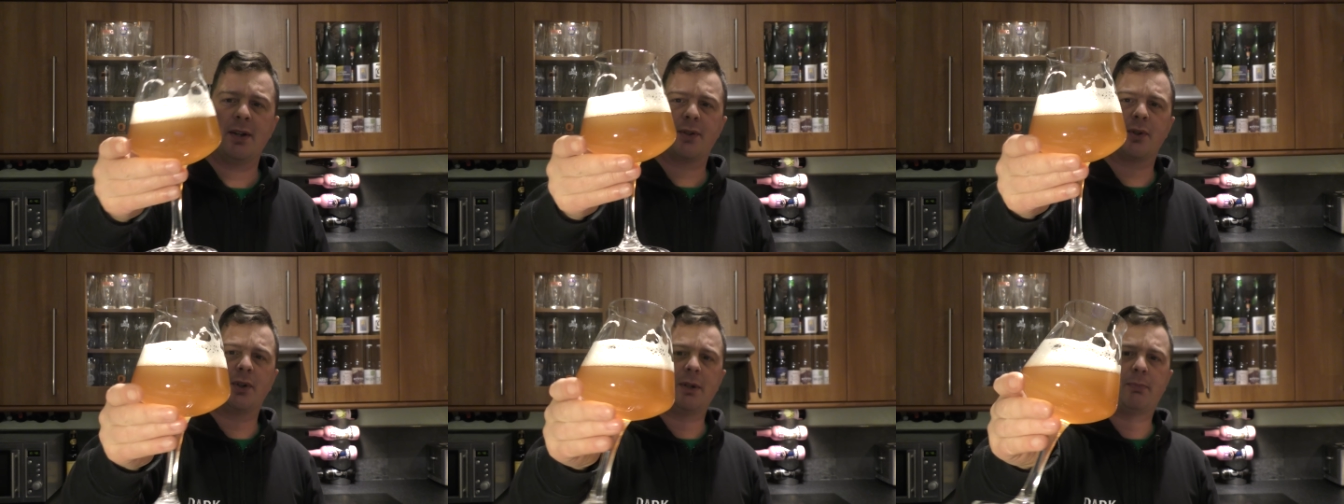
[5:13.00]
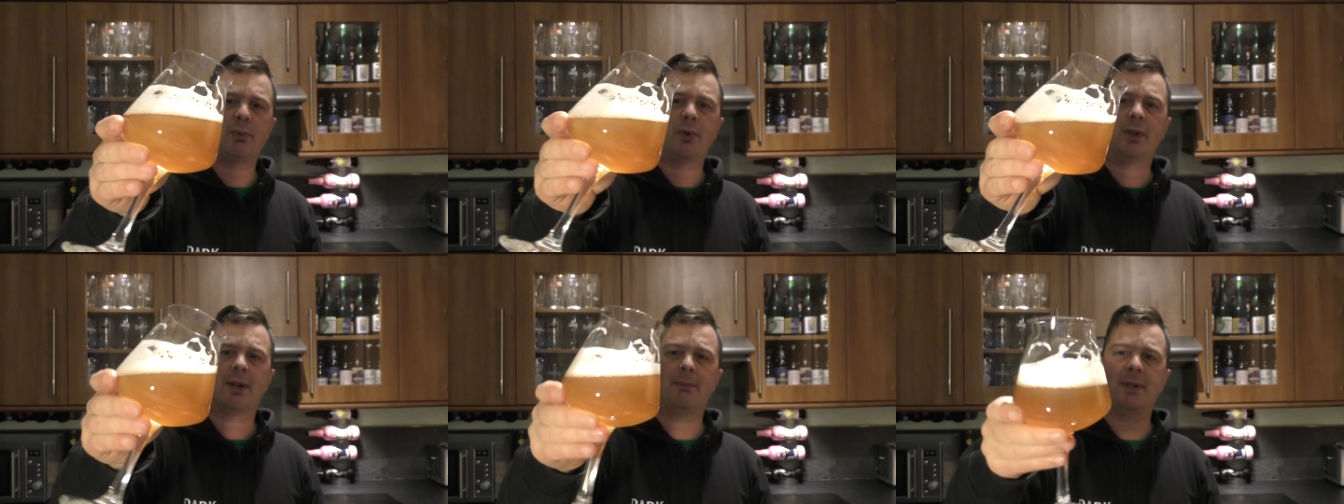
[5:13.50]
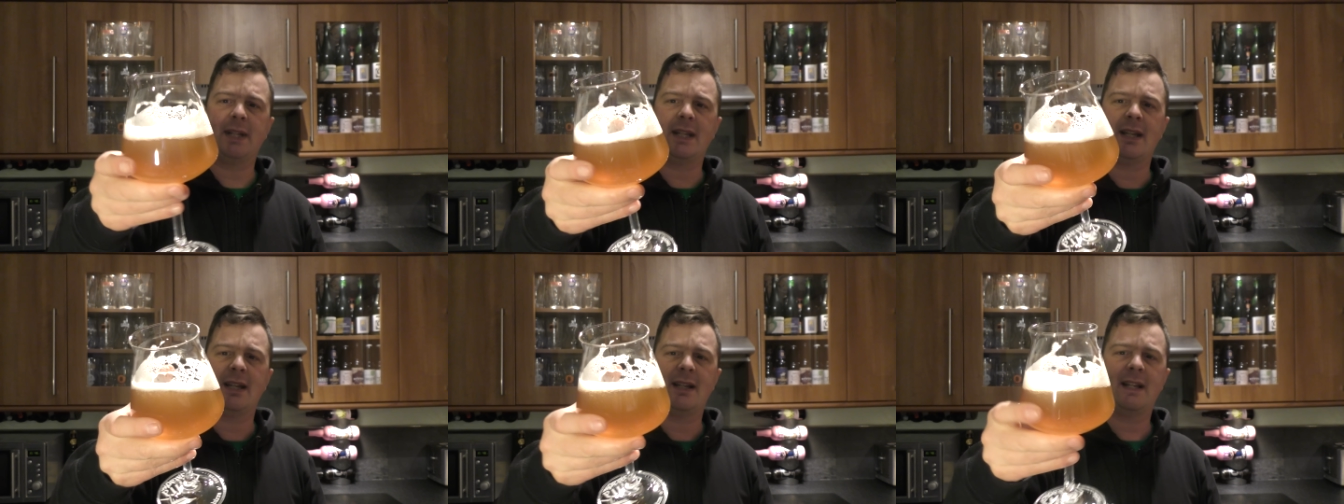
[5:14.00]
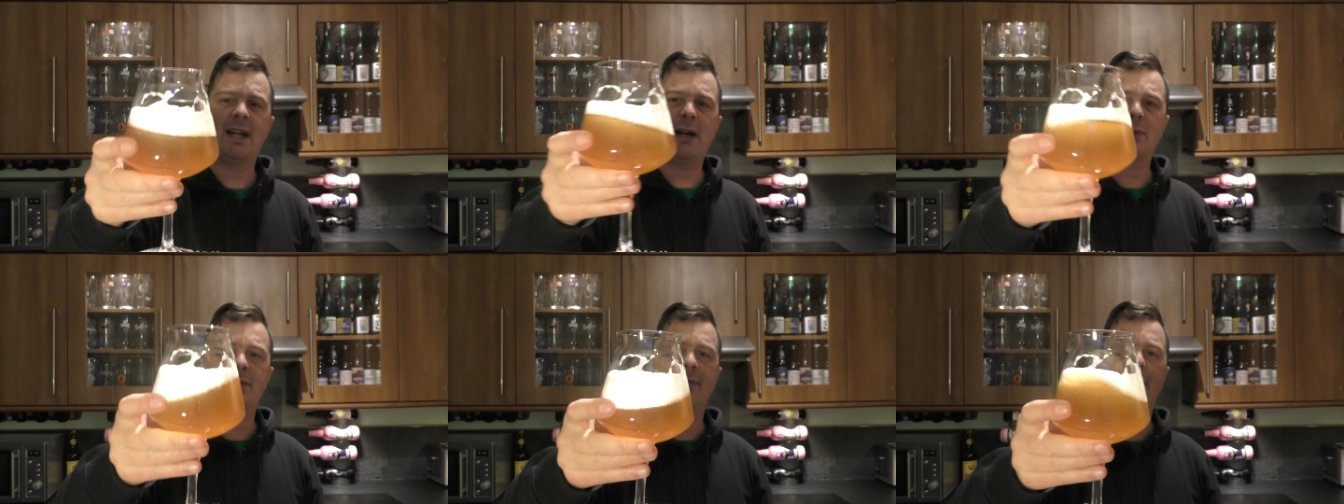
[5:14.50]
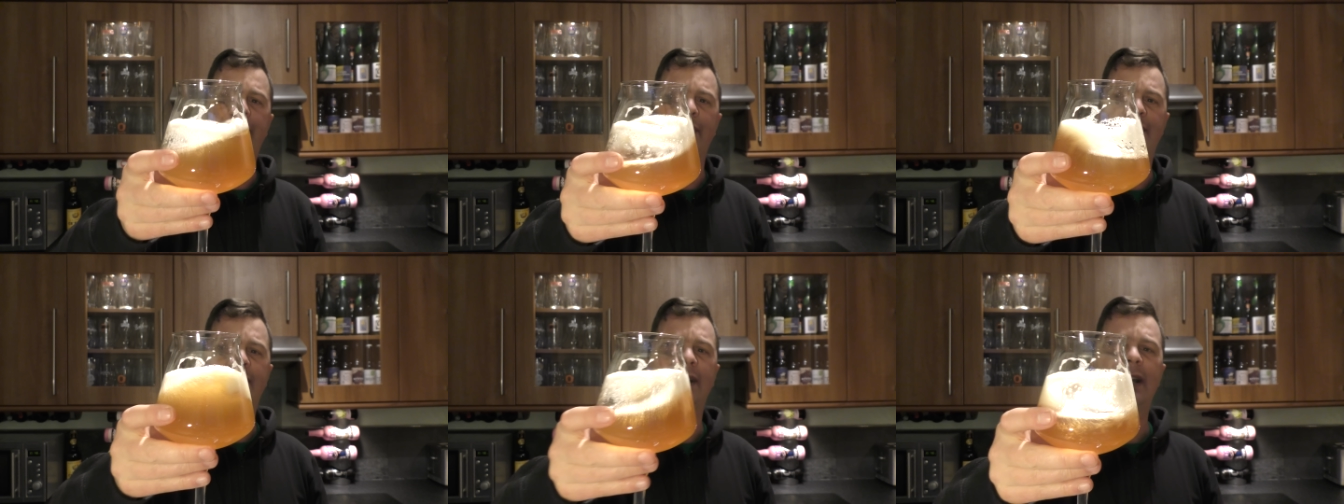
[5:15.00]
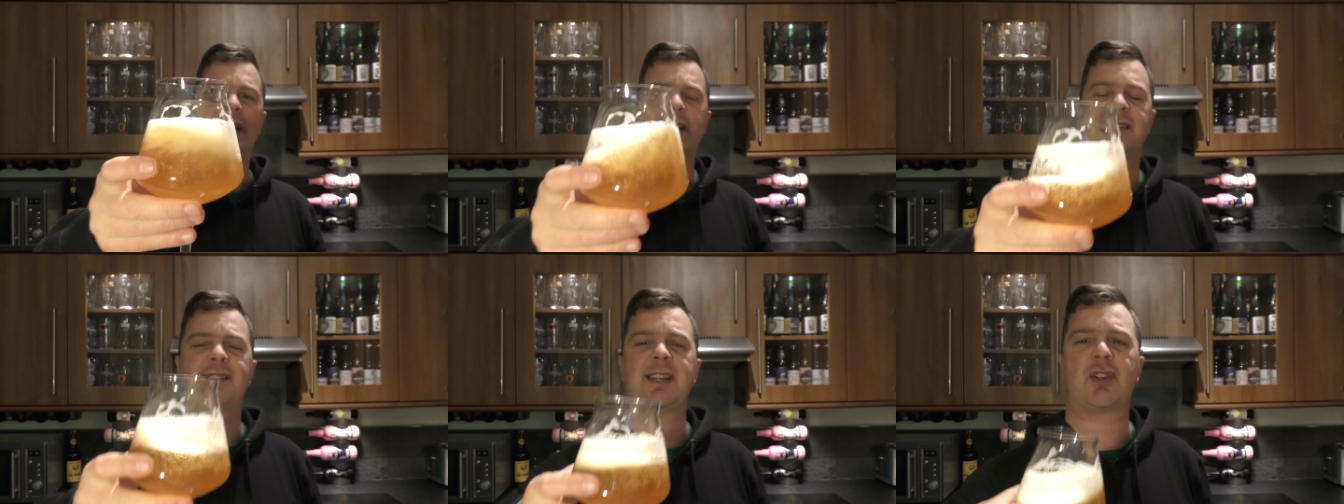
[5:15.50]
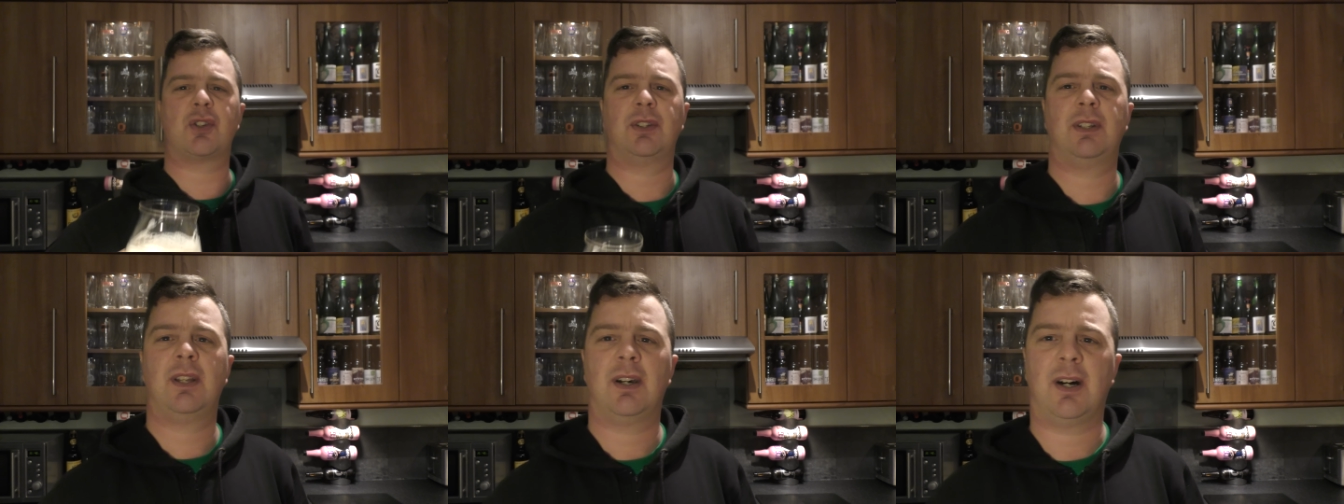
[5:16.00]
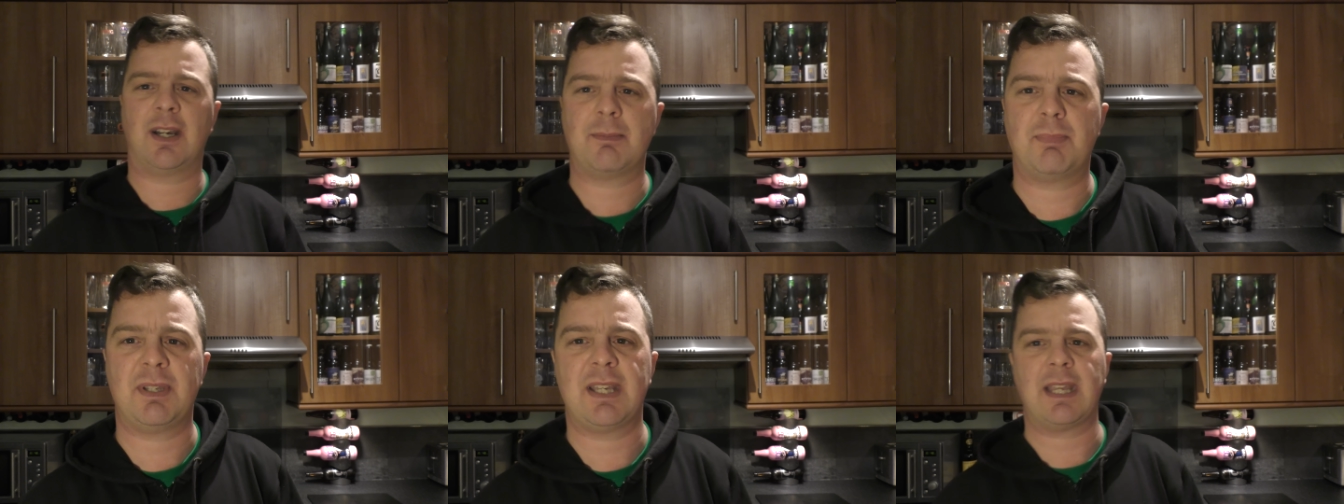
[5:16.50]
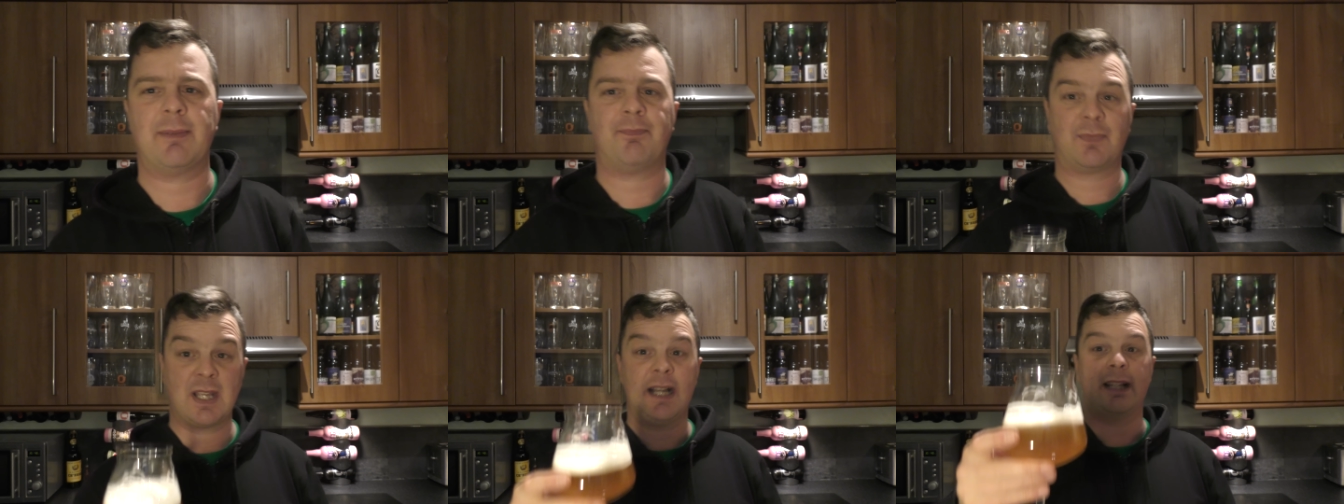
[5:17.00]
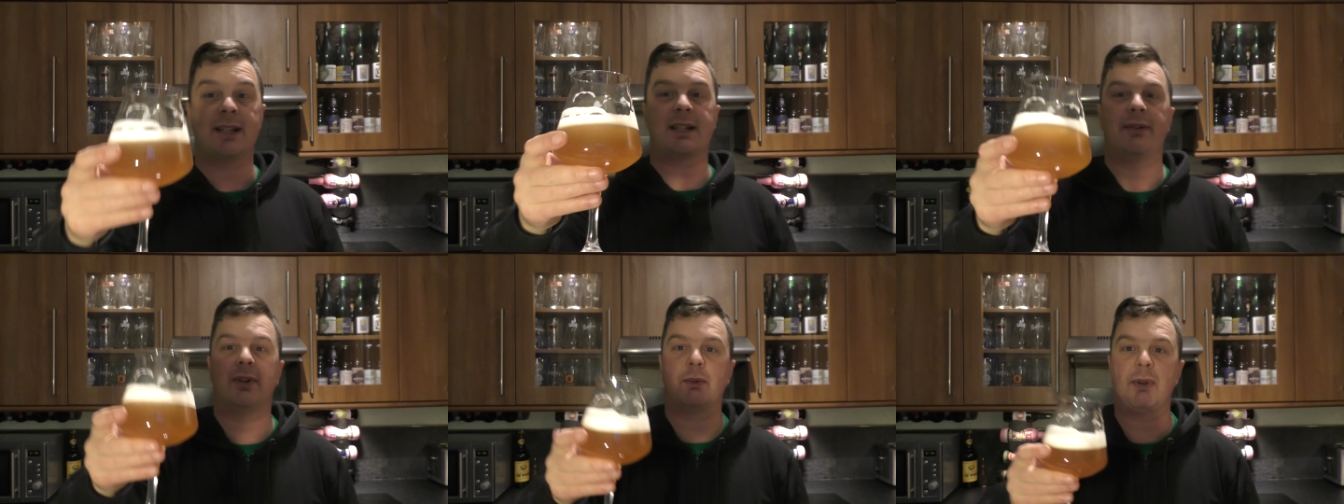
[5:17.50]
Sori Brewing Company, Out of Office Session I P A. Let's give it a